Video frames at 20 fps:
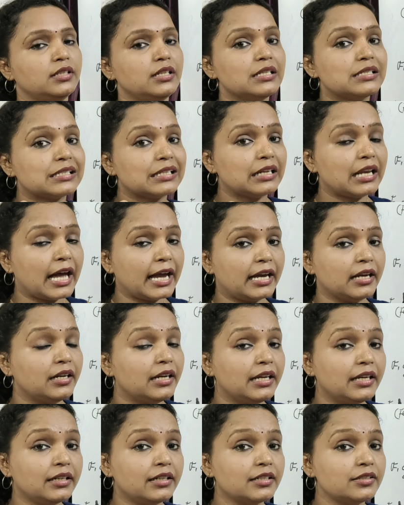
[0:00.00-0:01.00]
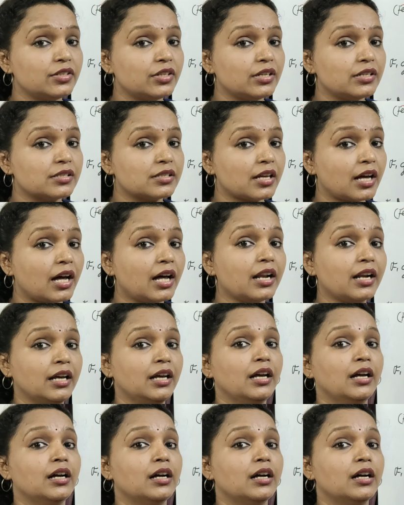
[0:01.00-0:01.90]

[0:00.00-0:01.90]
These linked genes are